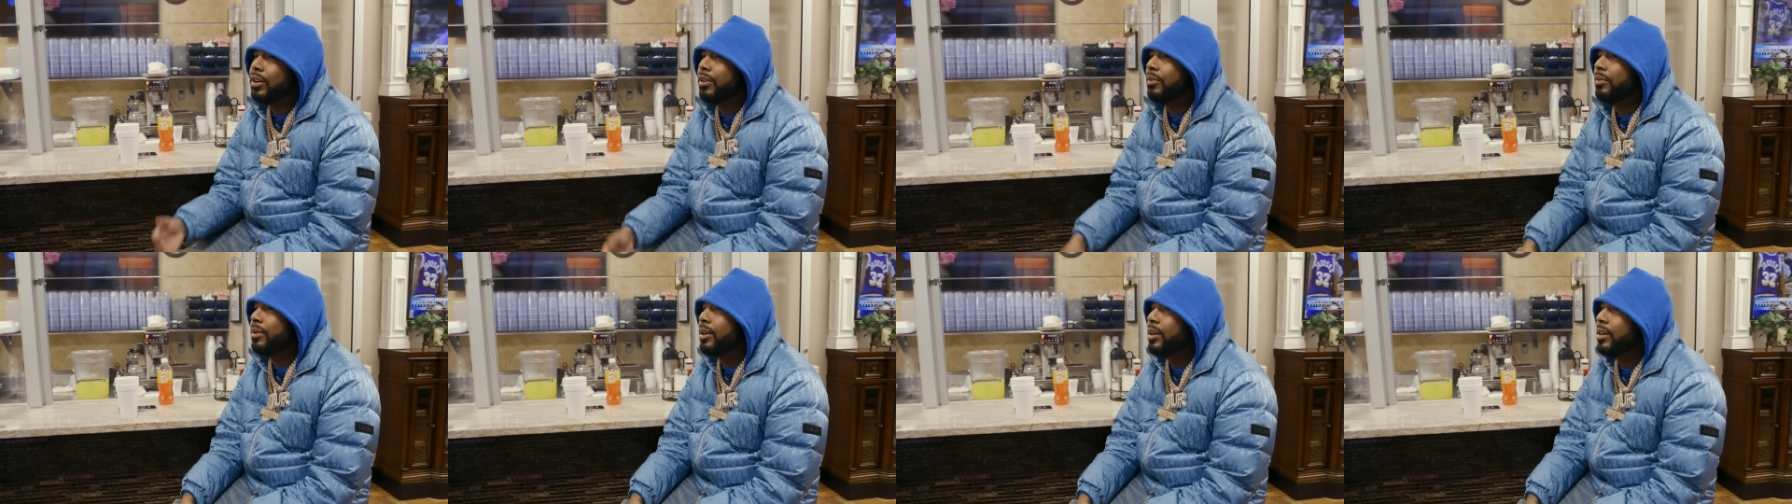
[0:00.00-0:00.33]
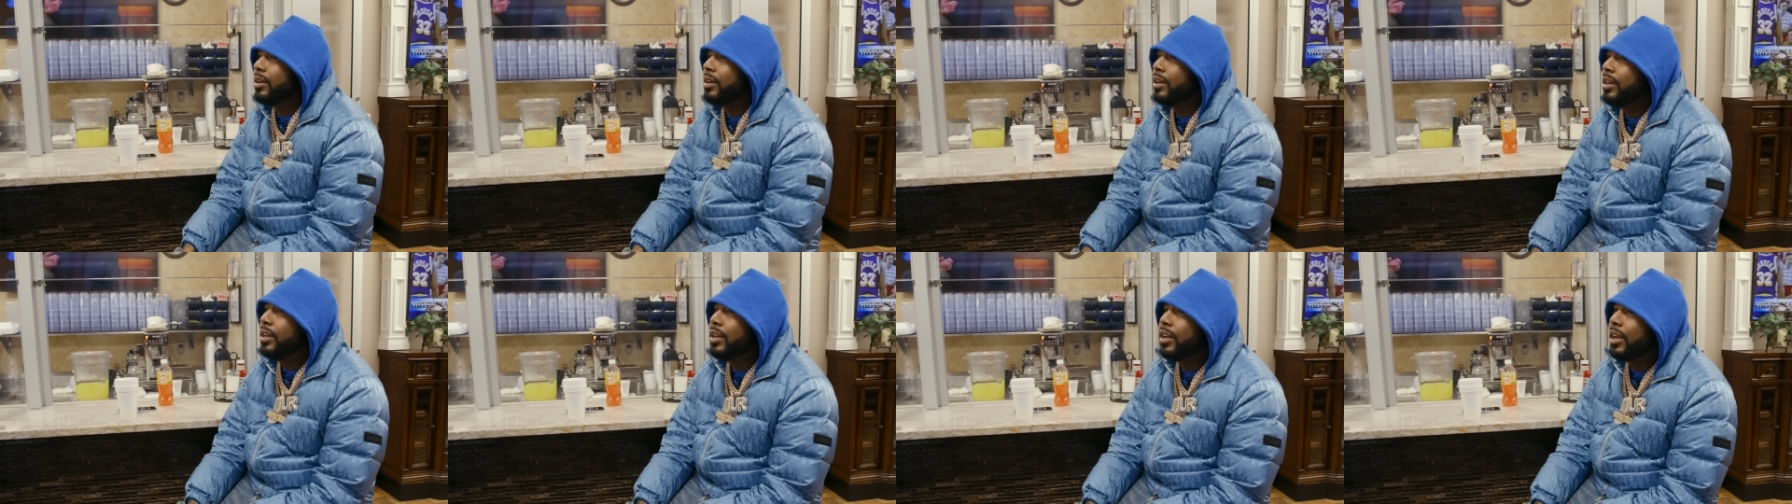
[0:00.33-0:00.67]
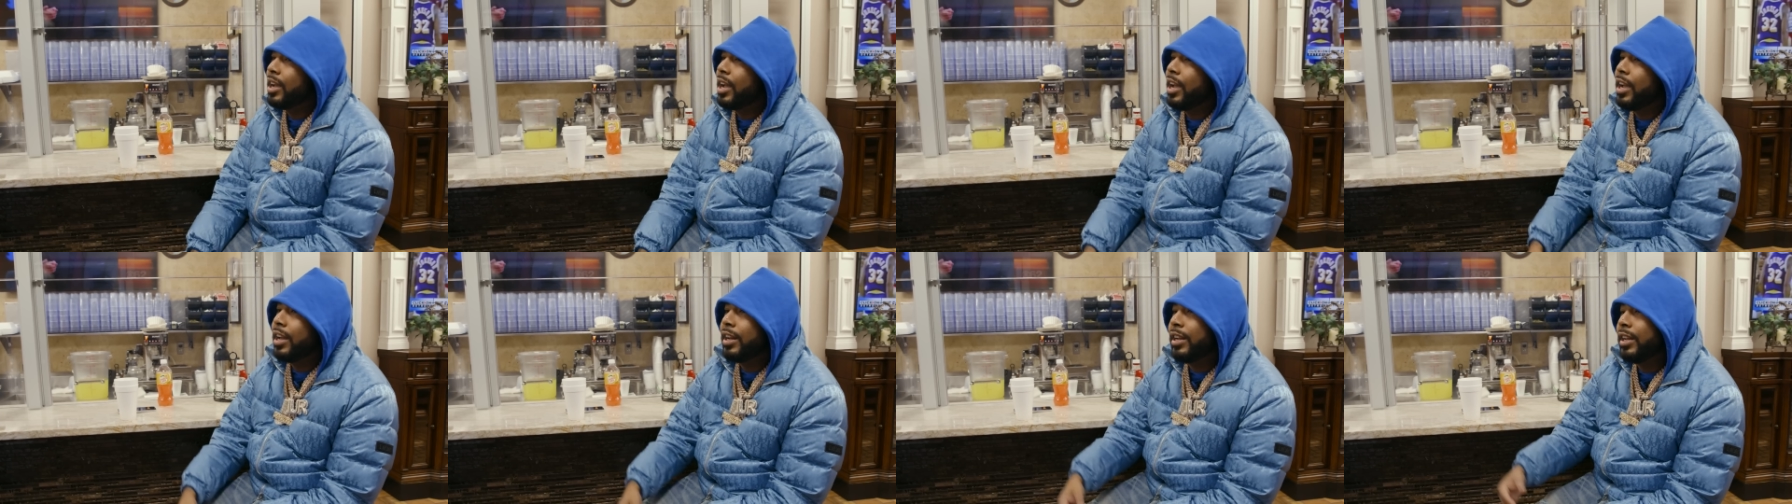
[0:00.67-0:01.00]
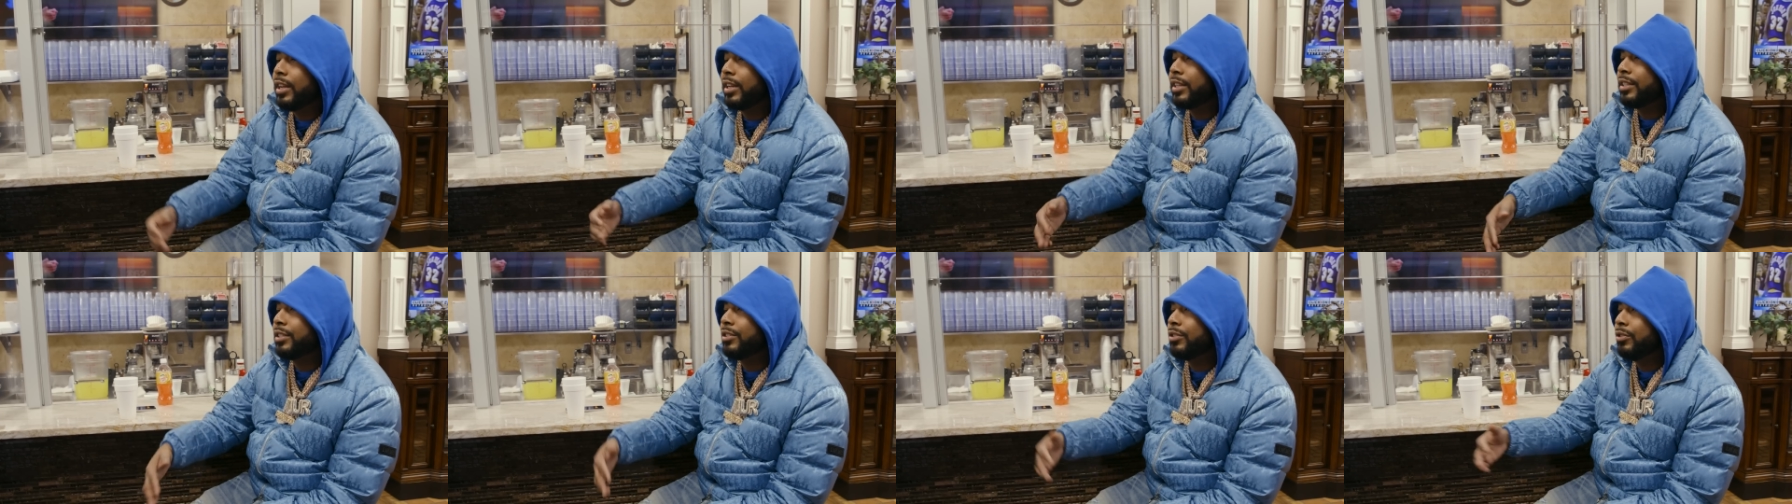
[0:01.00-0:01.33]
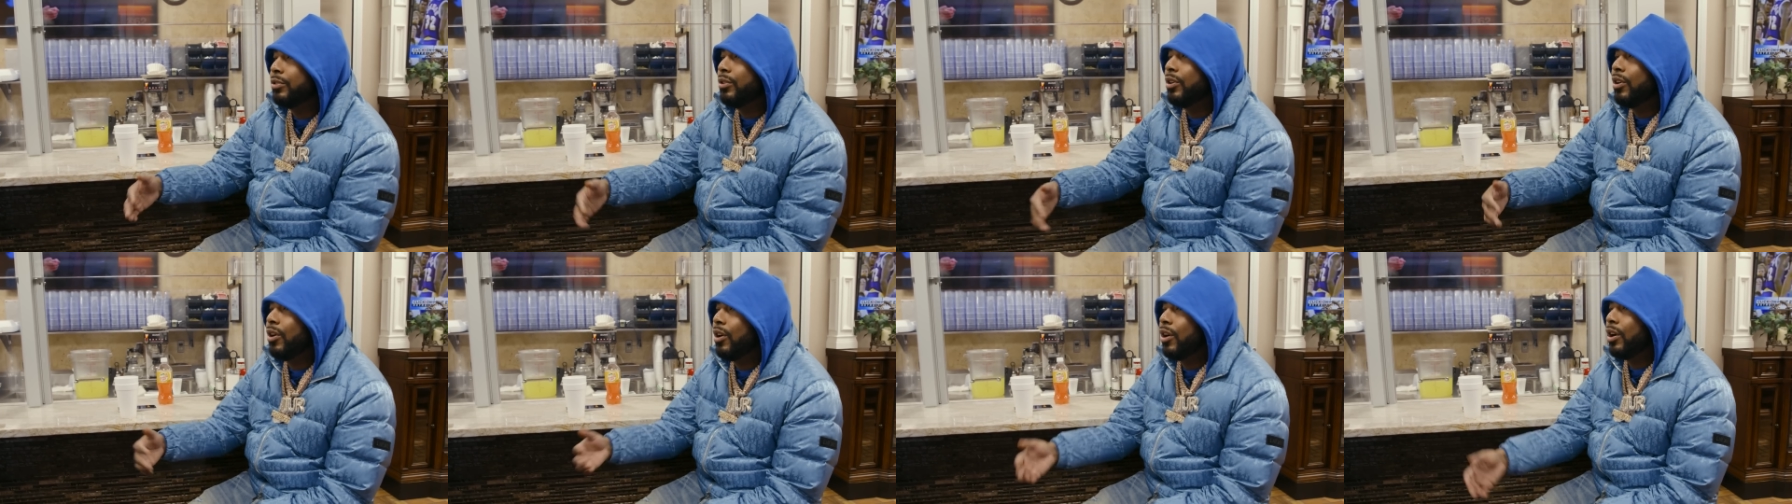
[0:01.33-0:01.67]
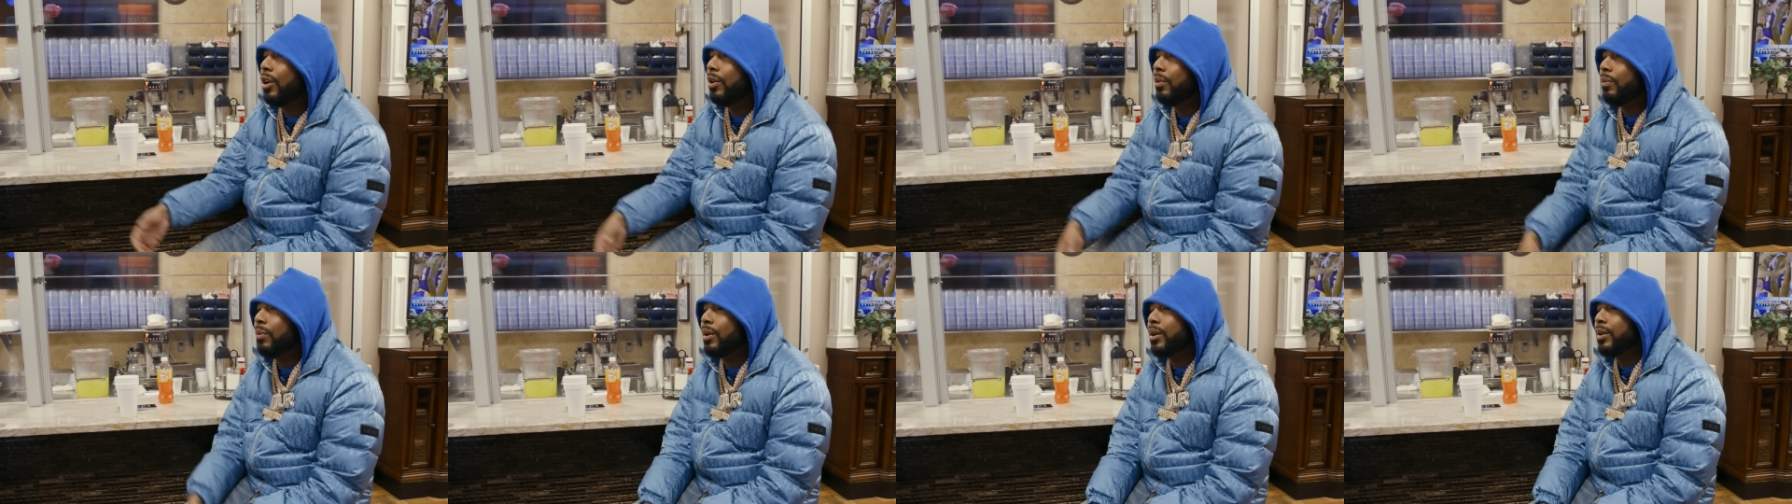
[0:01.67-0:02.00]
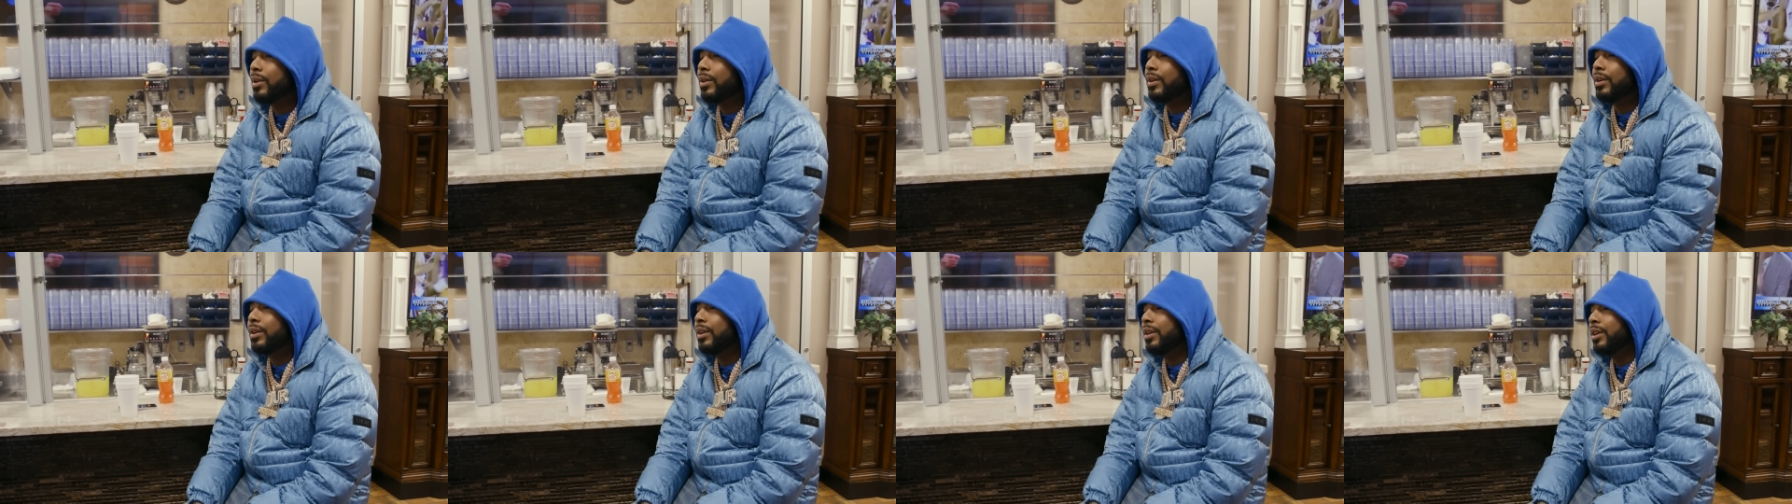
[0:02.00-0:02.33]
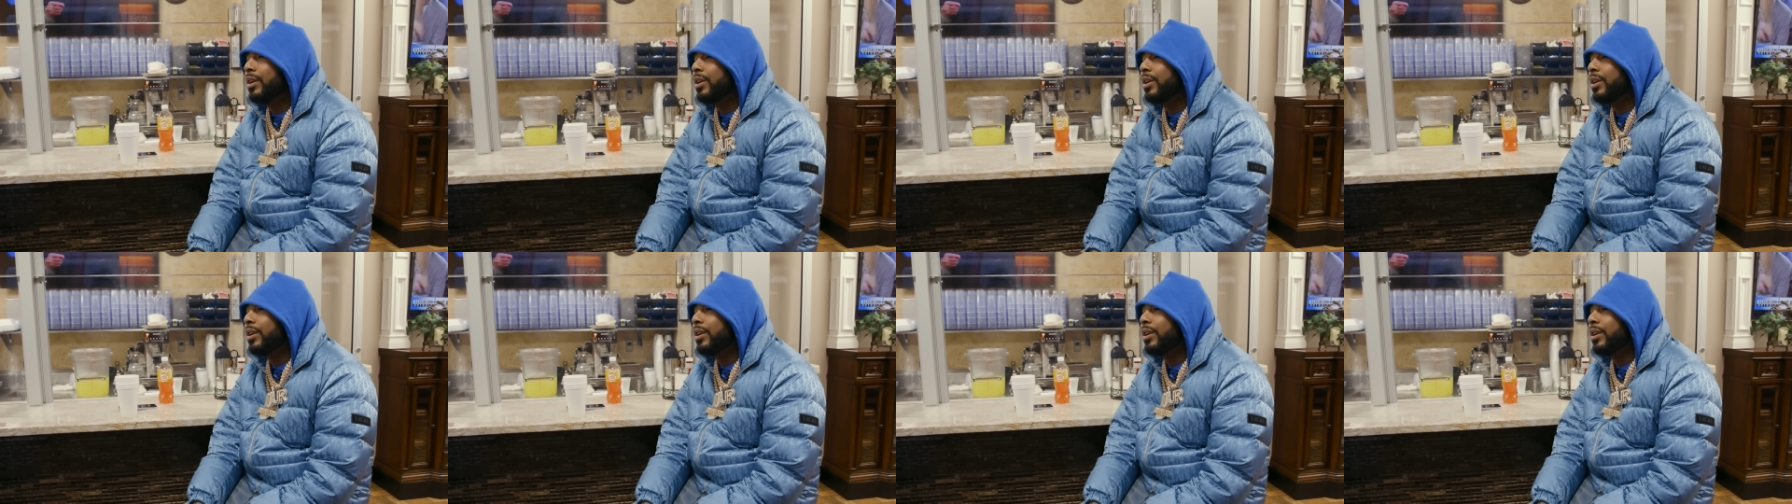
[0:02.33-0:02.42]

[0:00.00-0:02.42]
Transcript: career and niggas doing all the work.